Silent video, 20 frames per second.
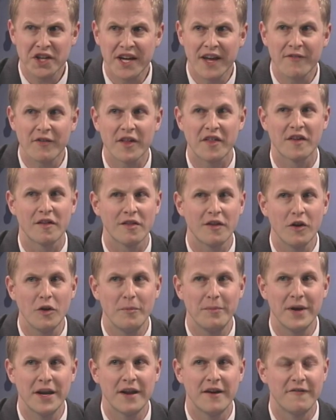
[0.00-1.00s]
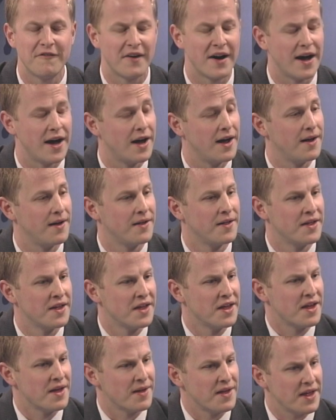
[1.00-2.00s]
give us a little bit of
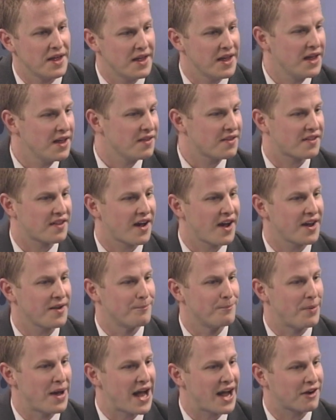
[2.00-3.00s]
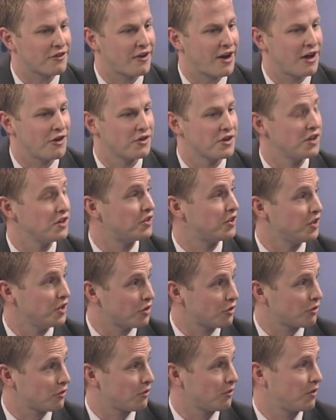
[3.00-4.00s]
insight and background into
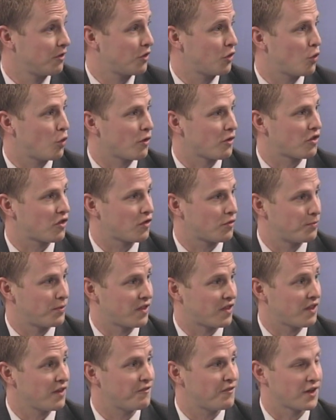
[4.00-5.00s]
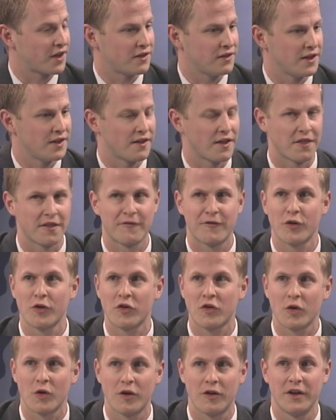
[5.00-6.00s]
your course specifically that the
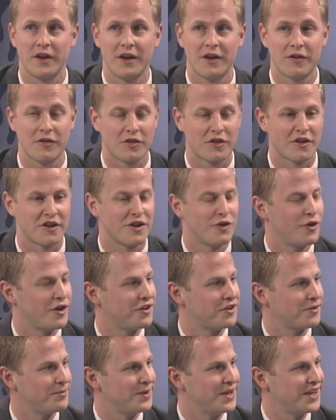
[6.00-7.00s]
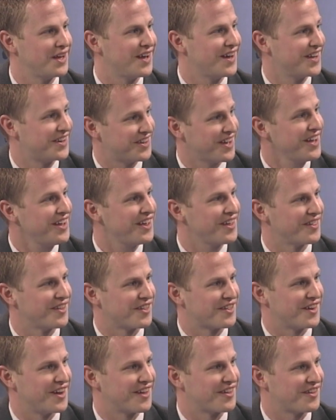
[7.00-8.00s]
first years are going to be taking
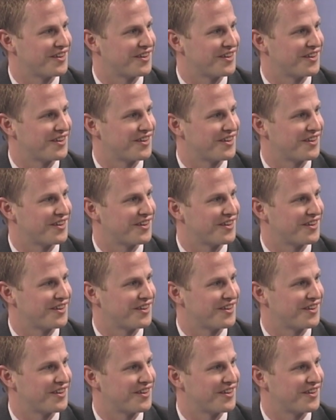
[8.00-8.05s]
this next year?